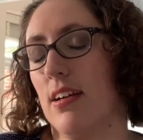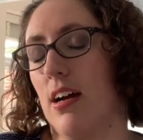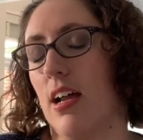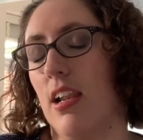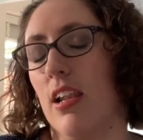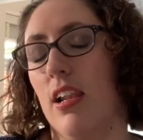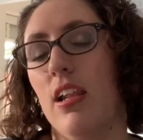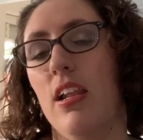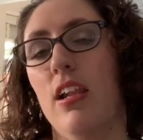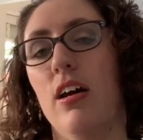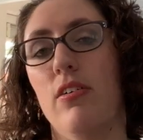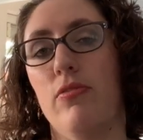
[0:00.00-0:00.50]
I
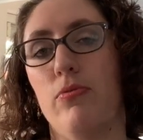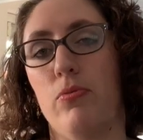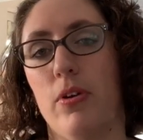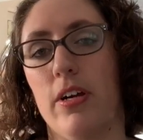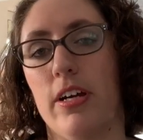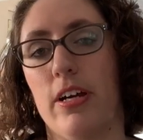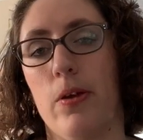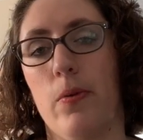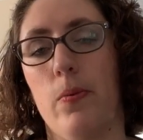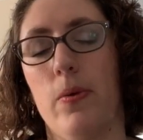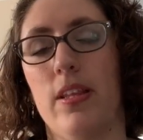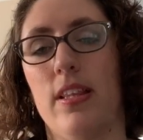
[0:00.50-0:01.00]
love
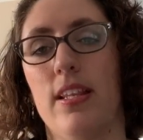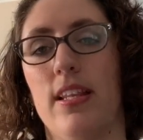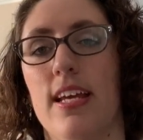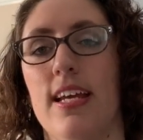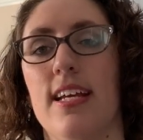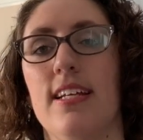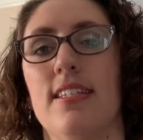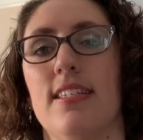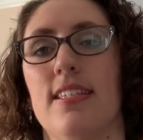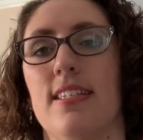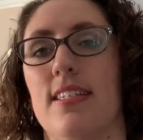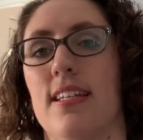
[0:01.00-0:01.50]
working with
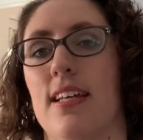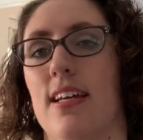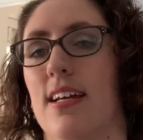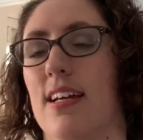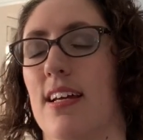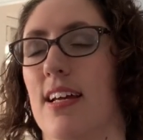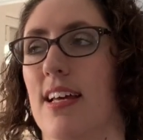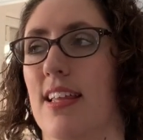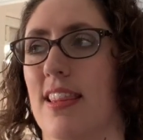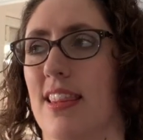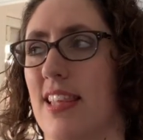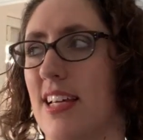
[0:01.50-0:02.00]
knits
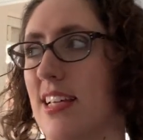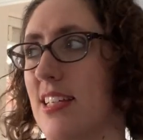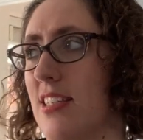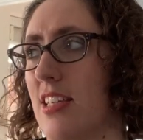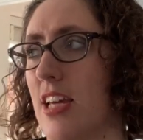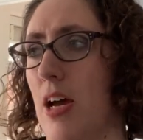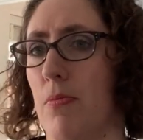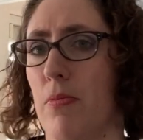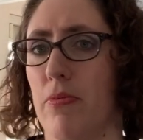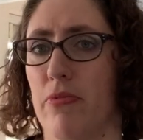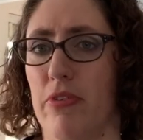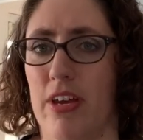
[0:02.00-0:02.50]
at this
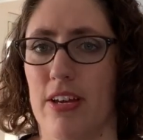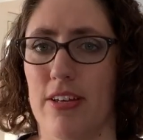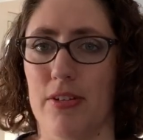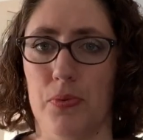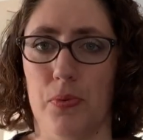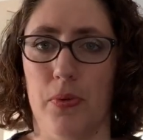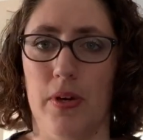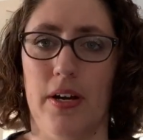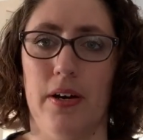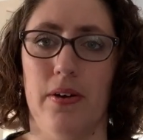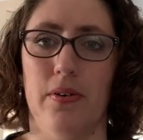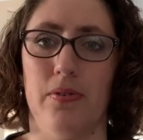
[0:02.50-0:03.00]
time of year as
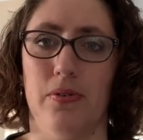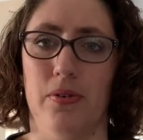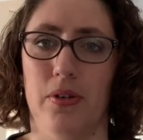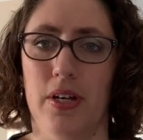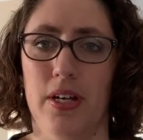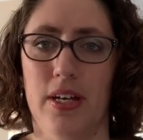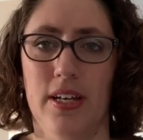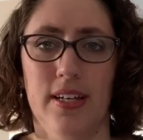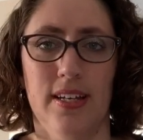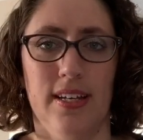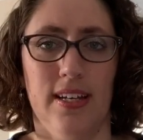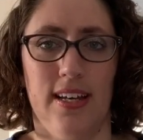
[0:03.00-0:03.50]
well.
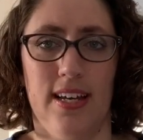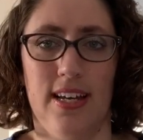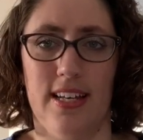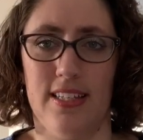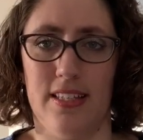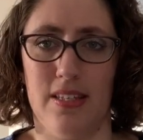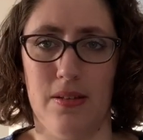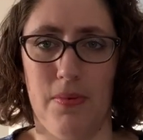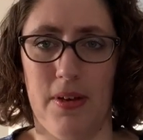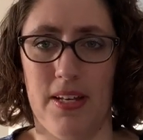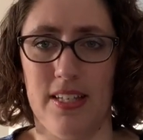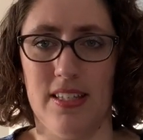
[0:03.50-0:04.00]

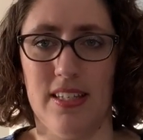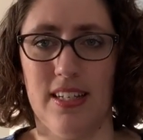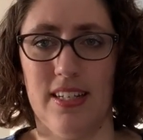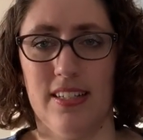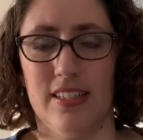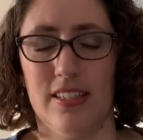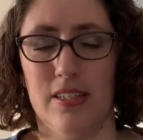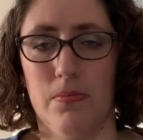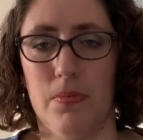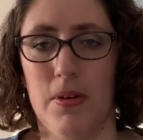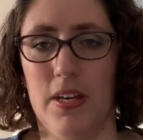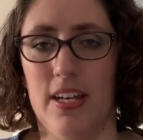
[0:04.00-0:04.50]
It's the best
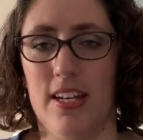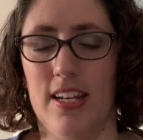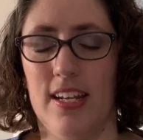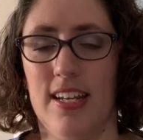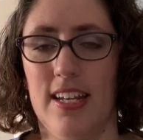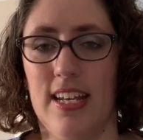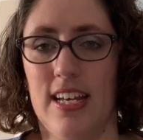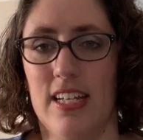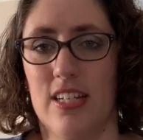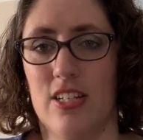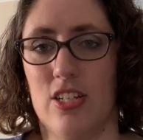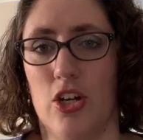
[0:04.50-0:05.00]
thing to be in a
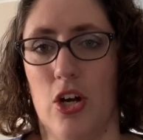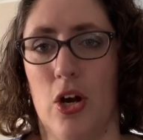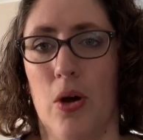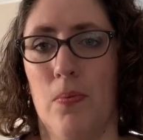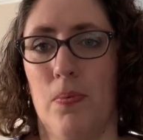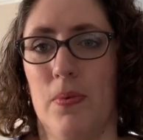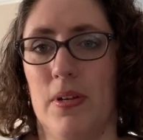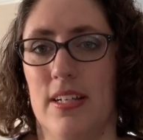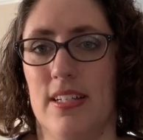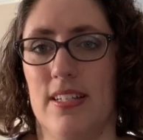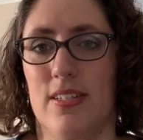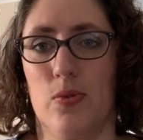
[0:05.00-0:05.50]
knit
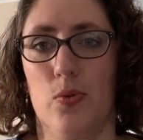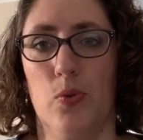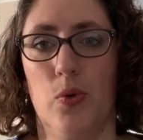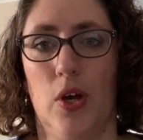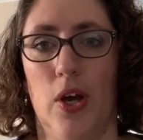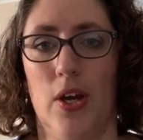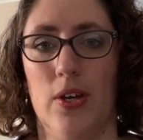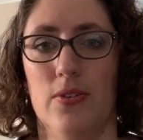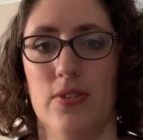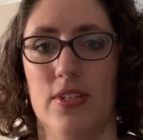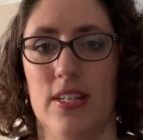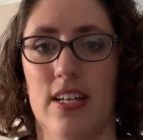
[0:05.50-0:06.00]
top, and it's all
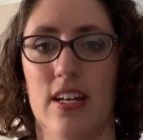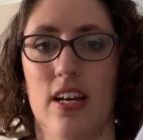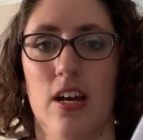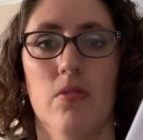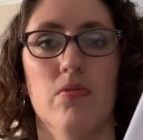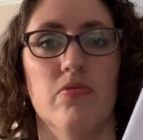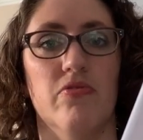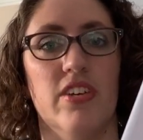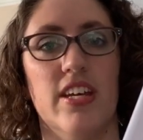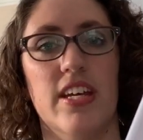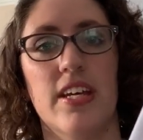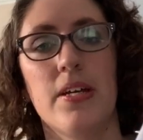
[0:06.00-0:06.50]
cozy and
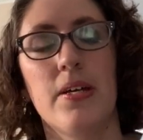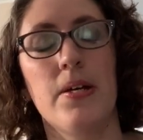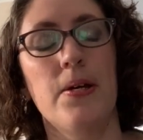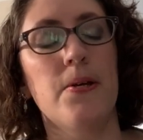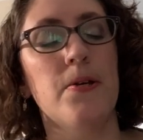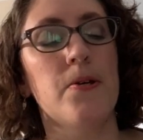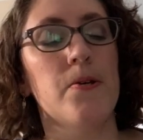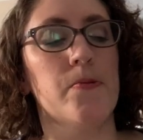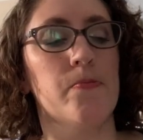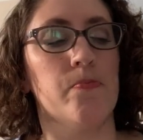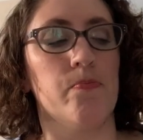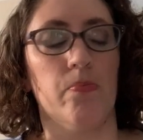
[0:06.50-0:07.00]
comfy.
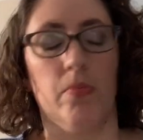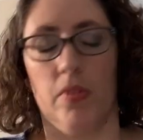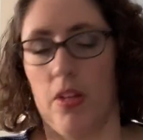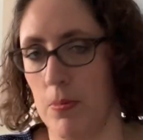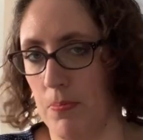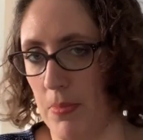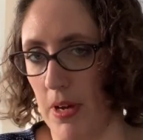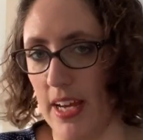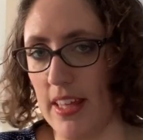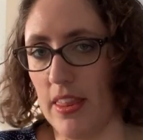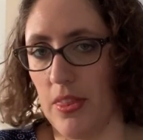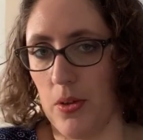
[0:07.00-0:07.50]

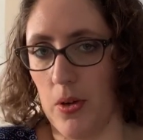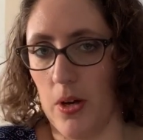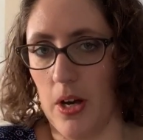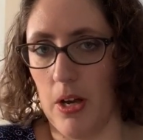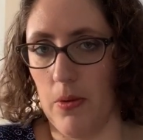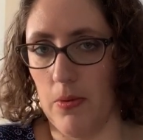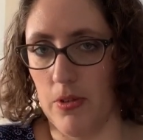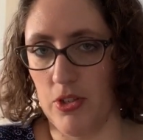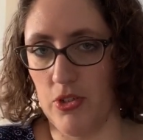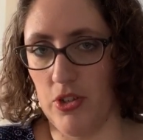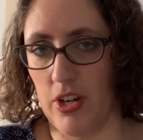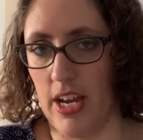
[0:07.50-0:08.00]
But I thought I
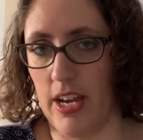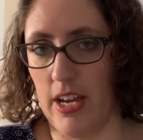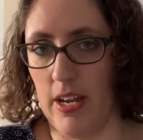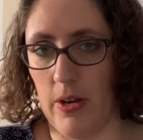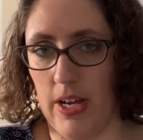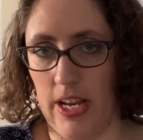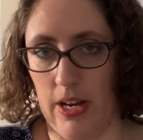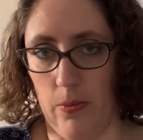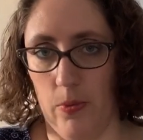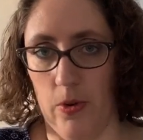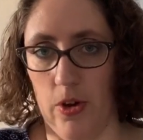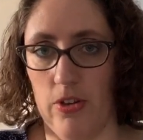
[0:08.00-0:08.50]
would try it
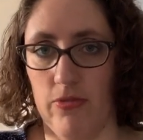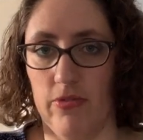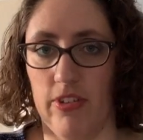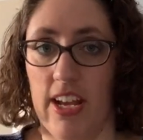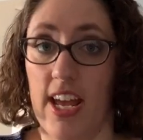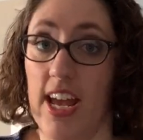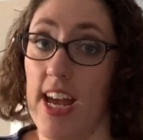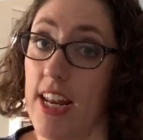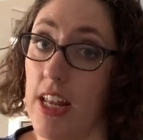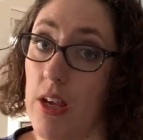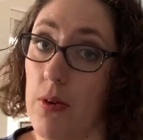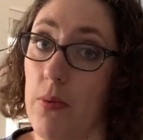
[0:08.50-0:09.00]
in a woven
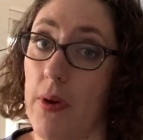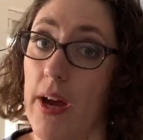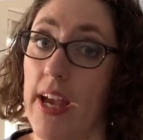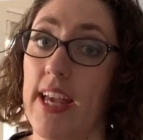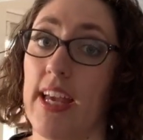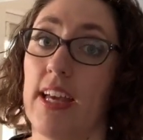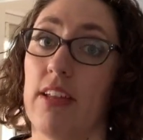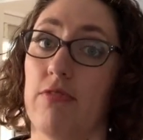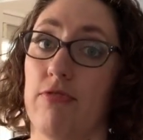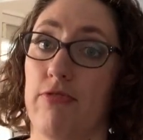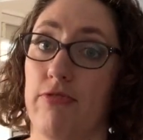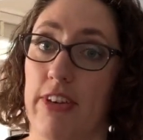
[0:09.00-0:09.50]

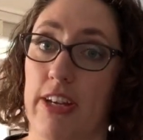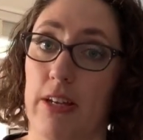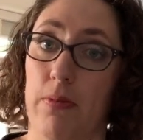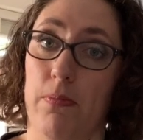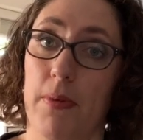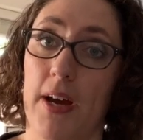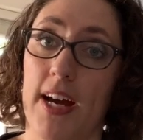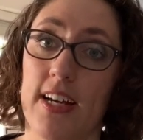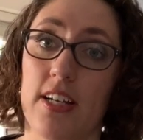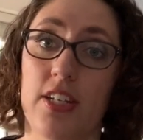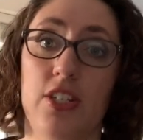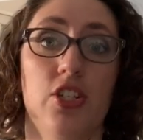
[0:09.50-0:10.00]
anyway and feed
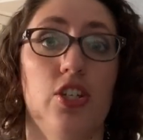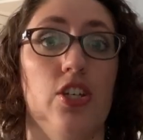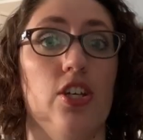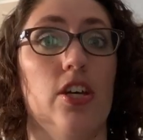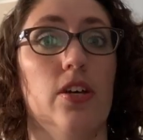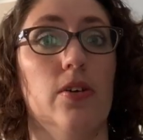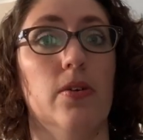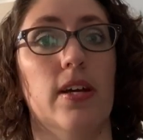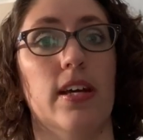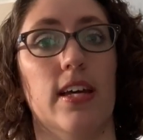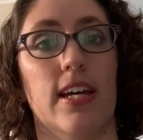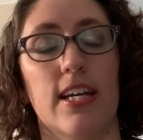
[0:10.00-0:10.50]
back to
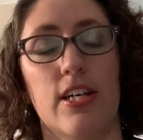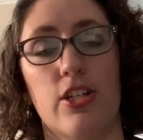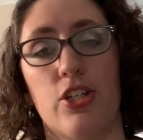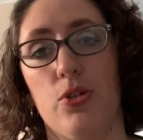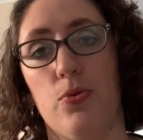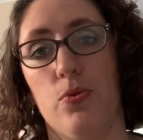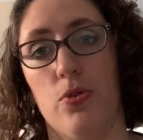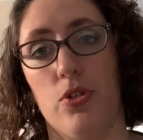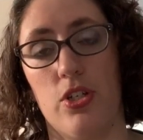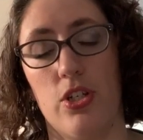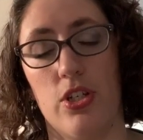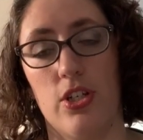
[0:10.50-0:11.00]
you in case
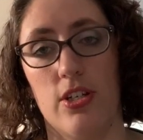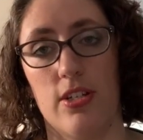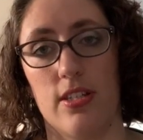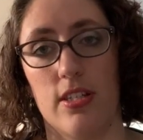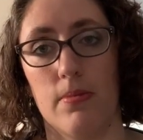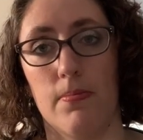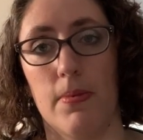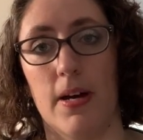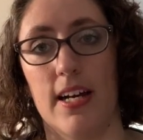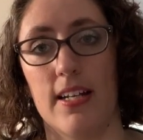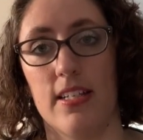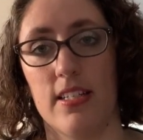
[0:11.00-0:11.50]
you want to use
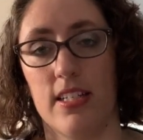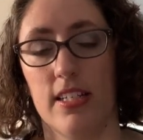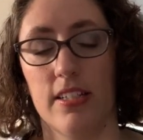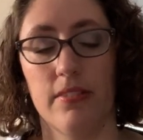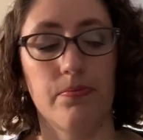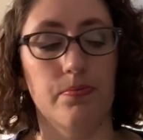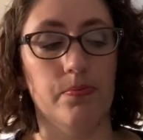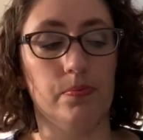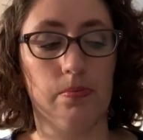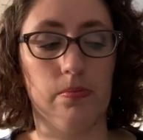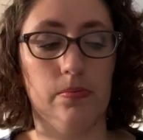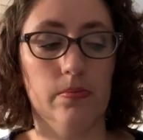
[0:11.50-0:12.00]
the
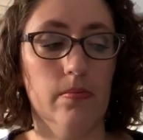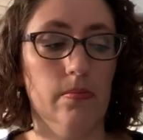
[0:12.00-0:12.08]
pattern.